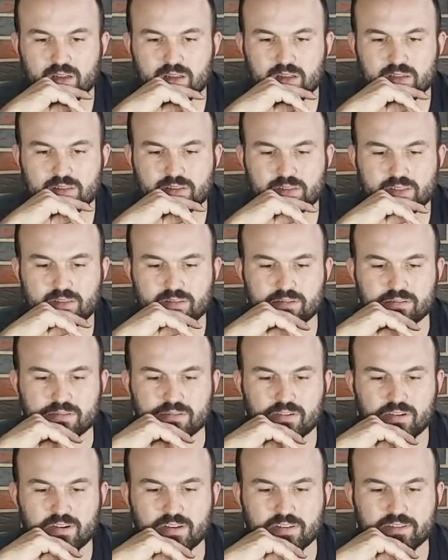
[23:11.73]
Jesus
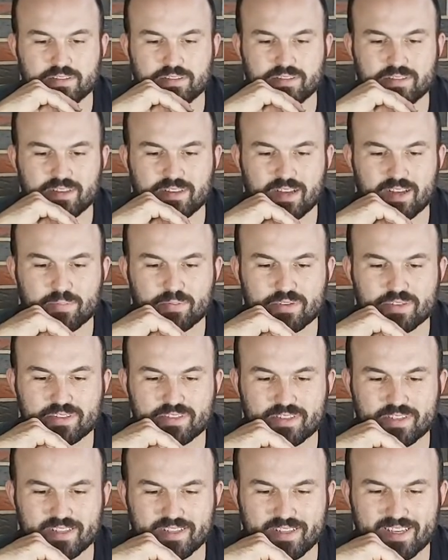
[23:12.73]
Christ. I
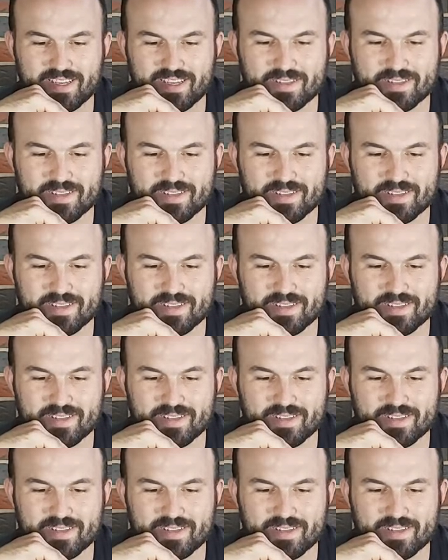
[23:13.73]
appreciate that.